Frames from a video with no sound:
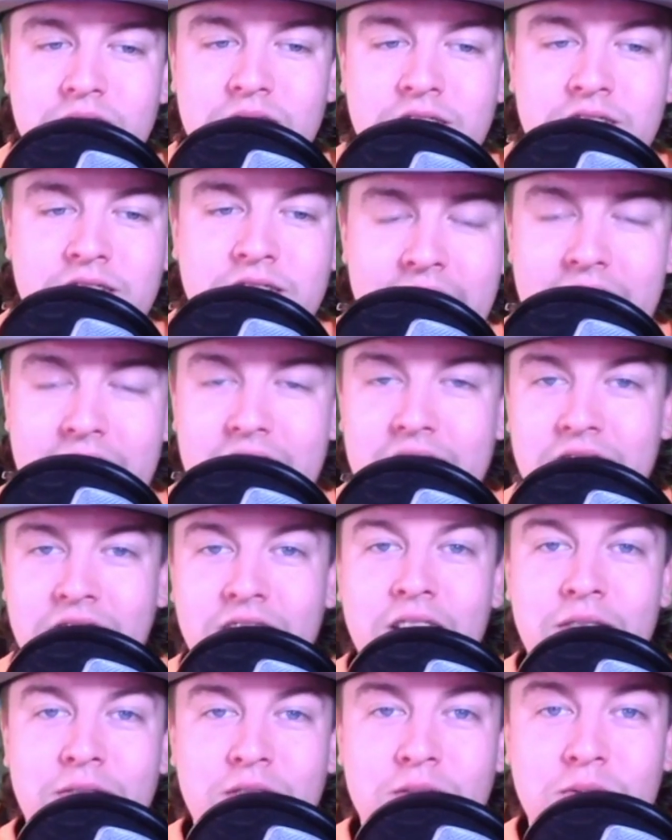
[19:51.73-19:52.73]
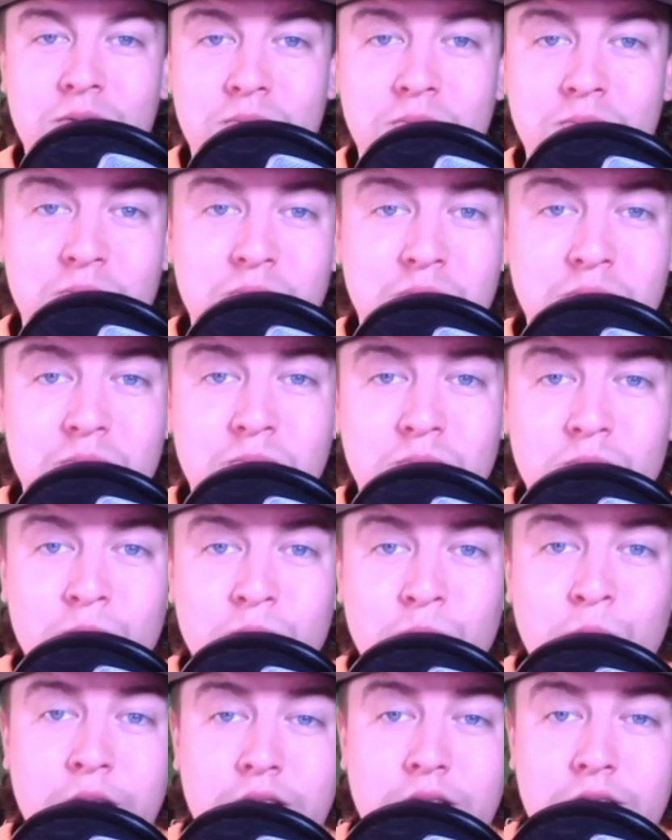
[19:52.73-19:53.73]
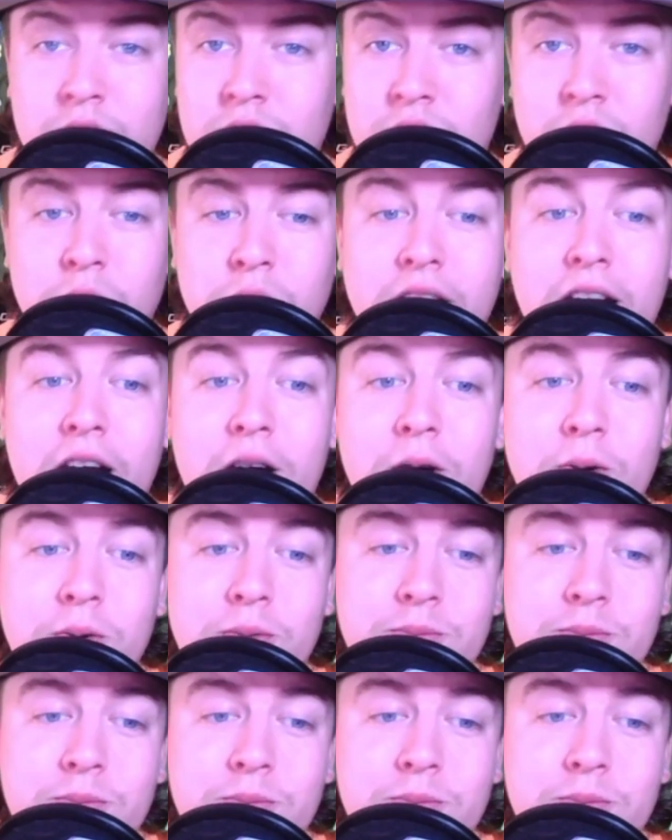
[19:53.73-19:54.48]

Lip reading: 11 wins, no doubt.